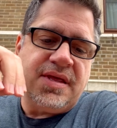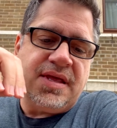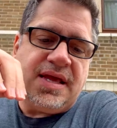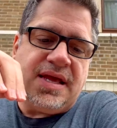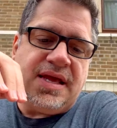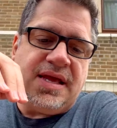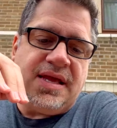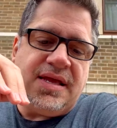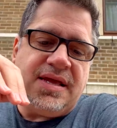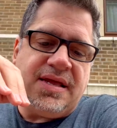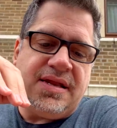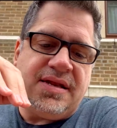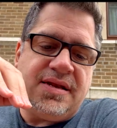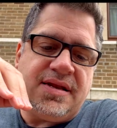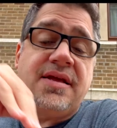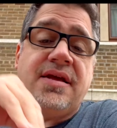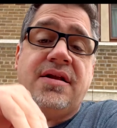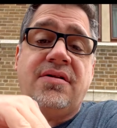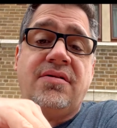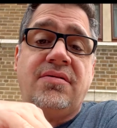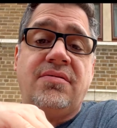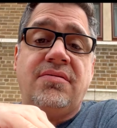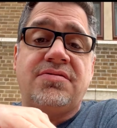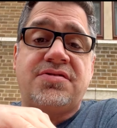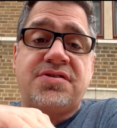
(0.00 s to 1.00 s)
and
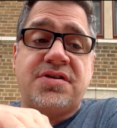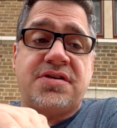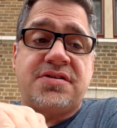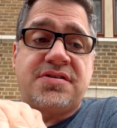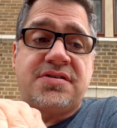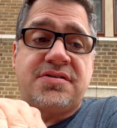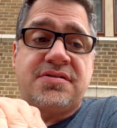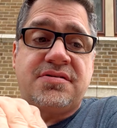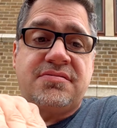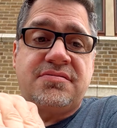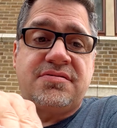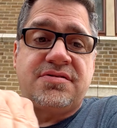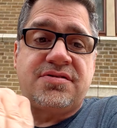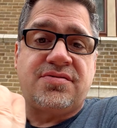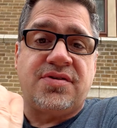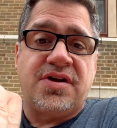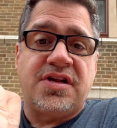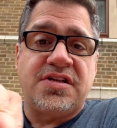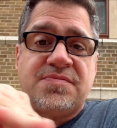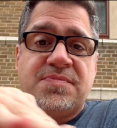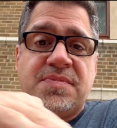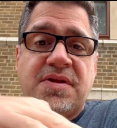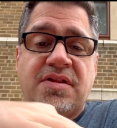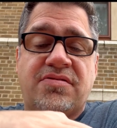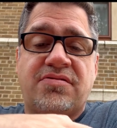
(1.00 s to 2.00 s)
it'll just
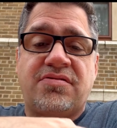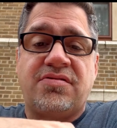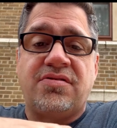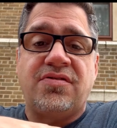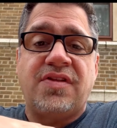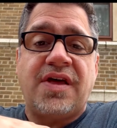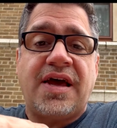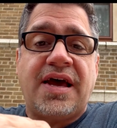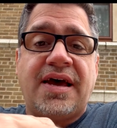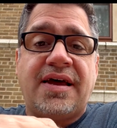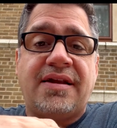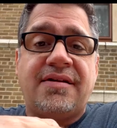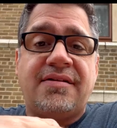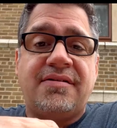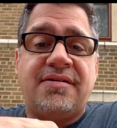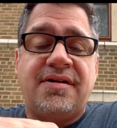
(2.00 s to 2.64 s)
transmit through that